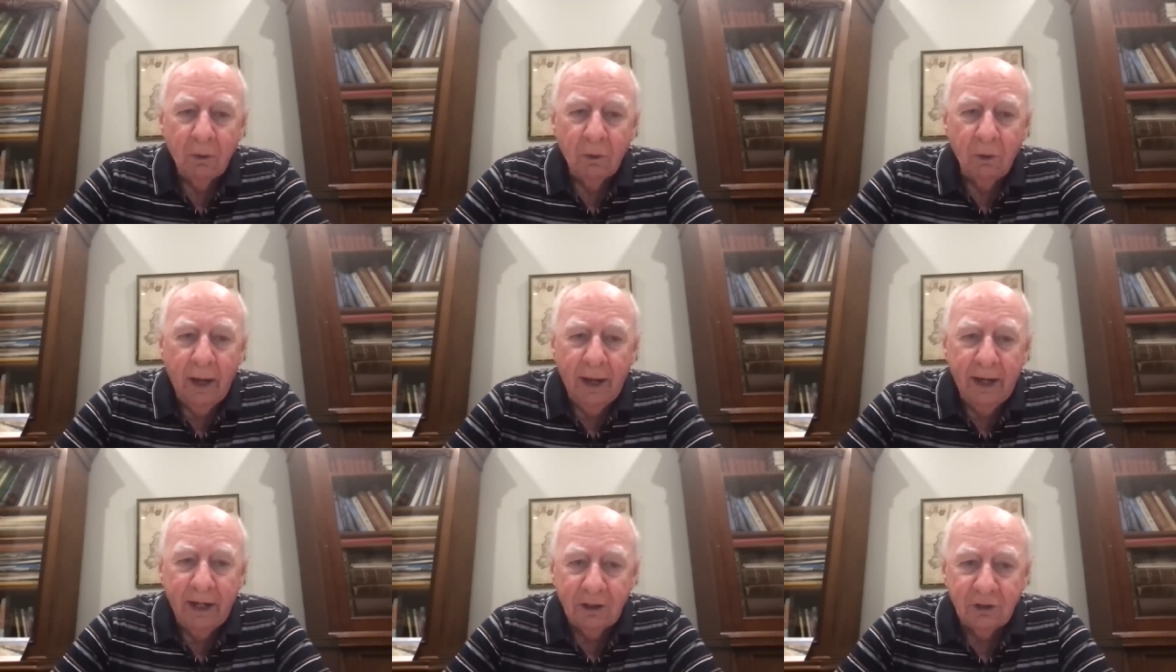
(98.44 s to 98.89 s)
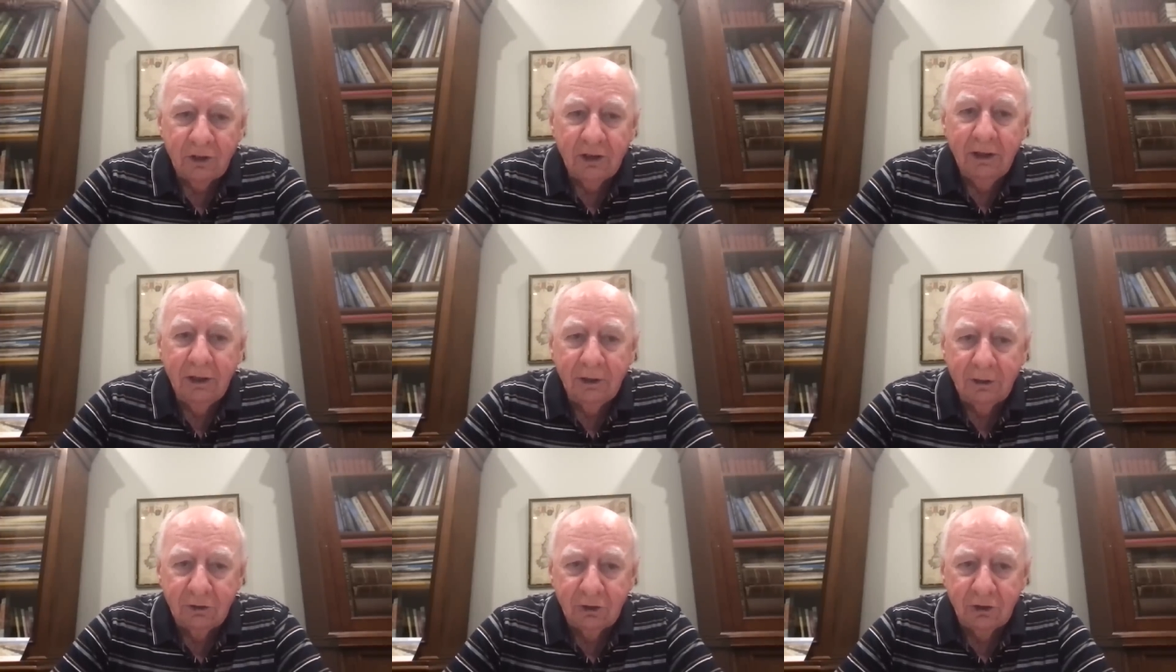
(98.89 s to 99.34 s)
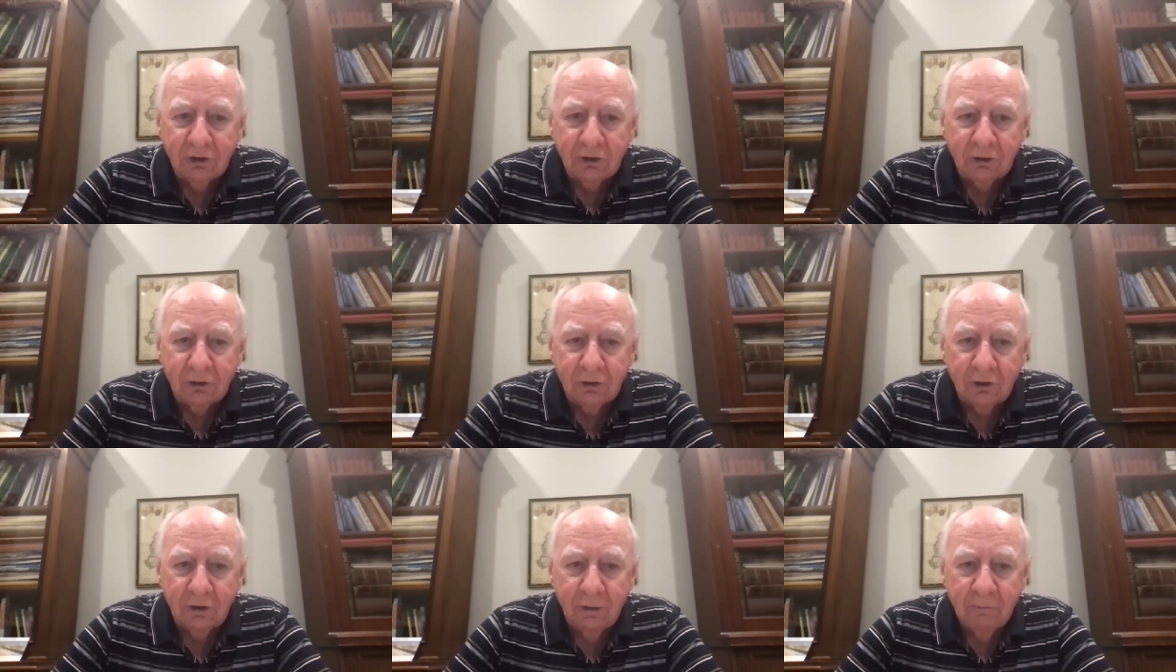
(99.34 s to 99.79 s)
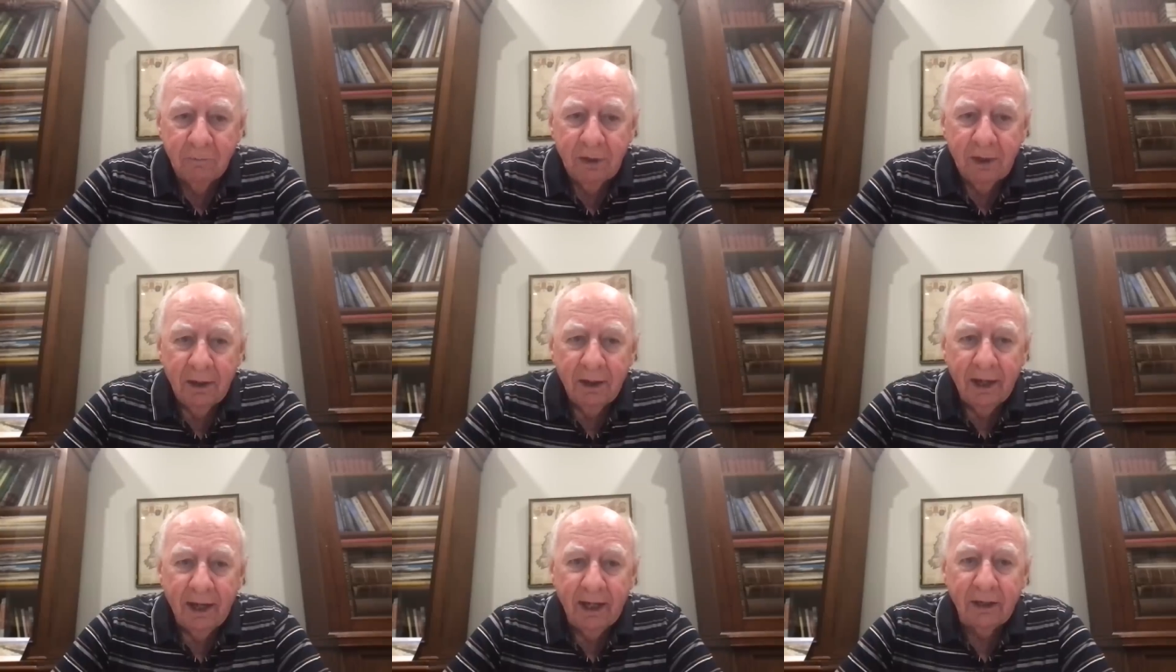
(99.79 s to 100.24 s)
actually existed
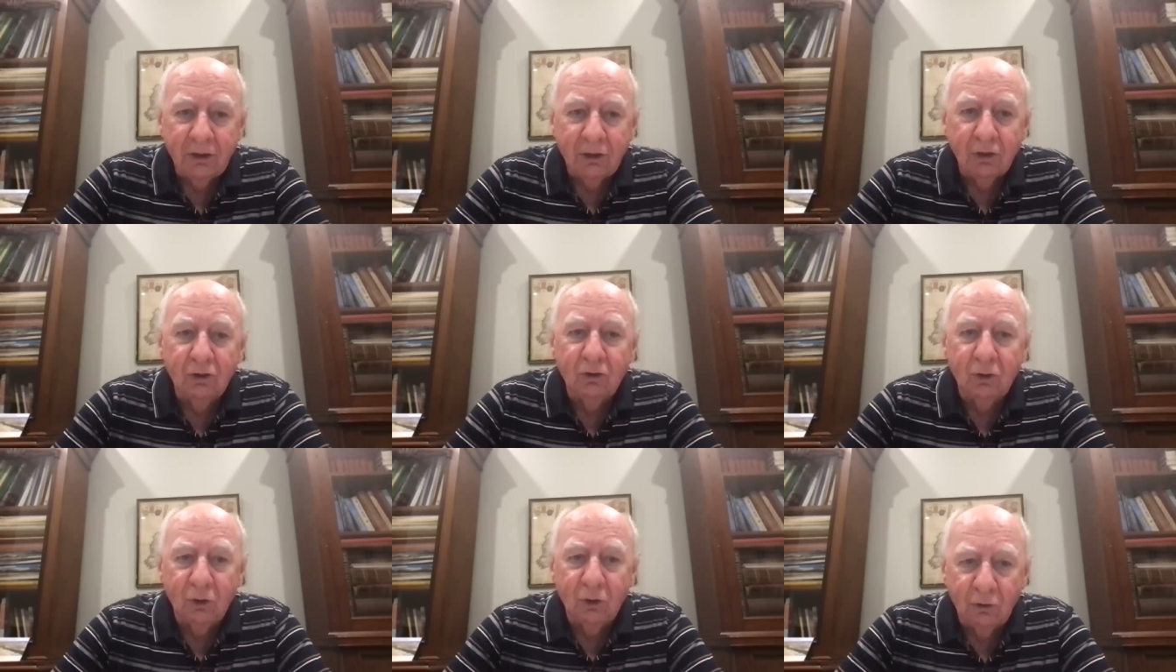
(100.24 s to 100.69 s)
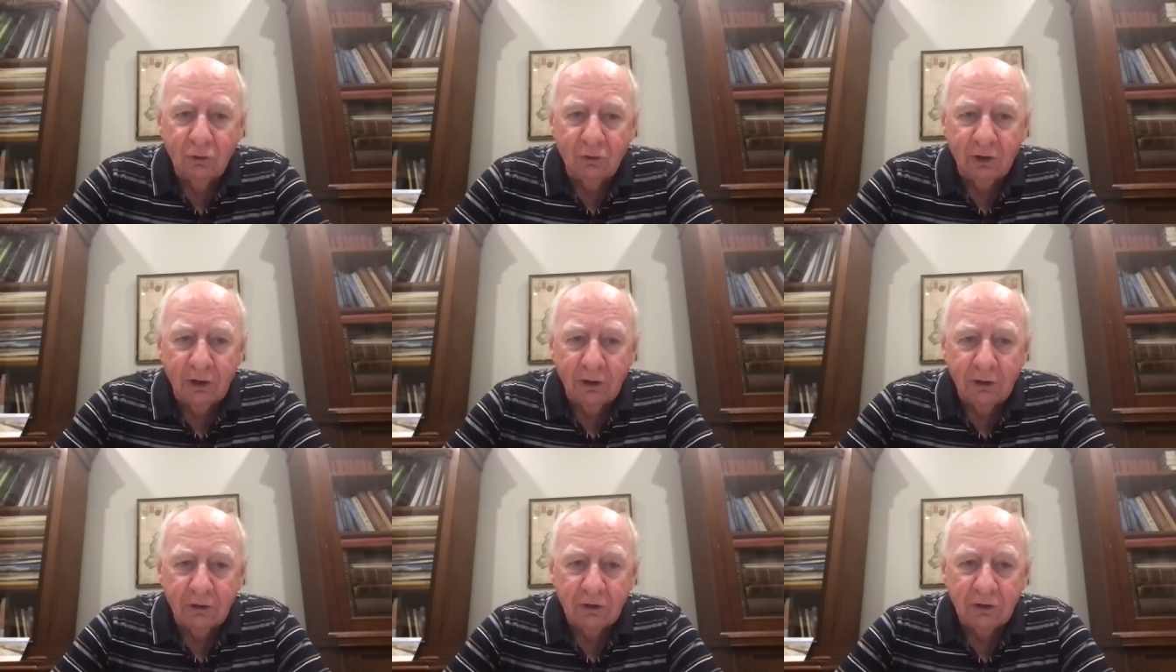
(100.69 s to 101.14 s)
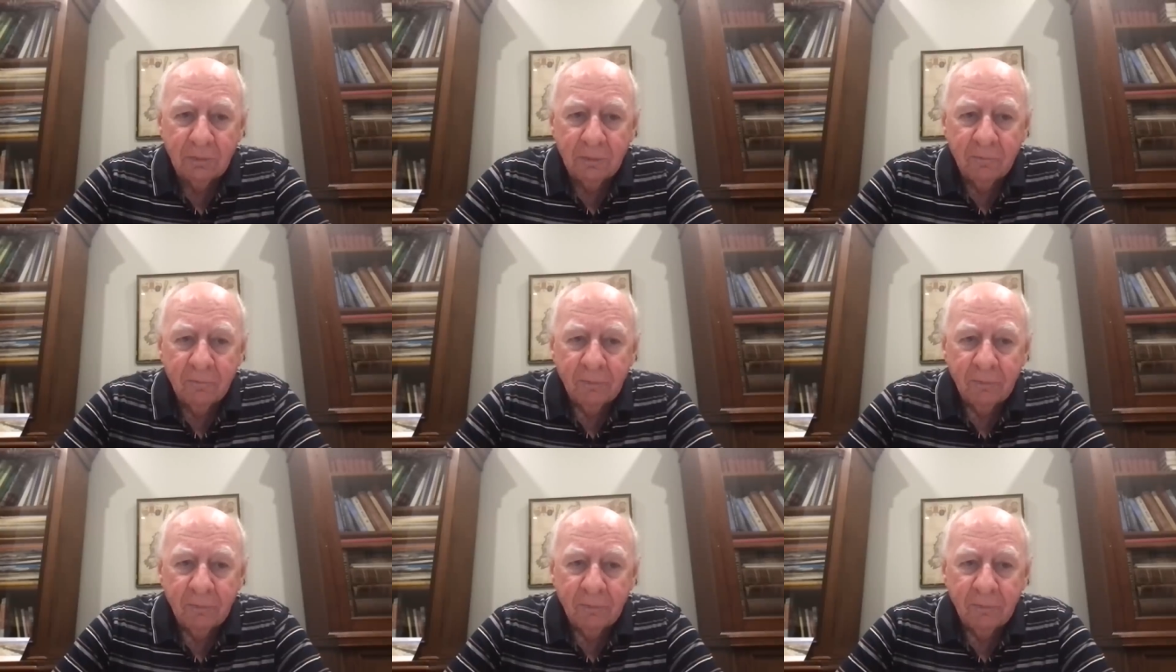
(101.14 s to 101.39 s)
and could do things,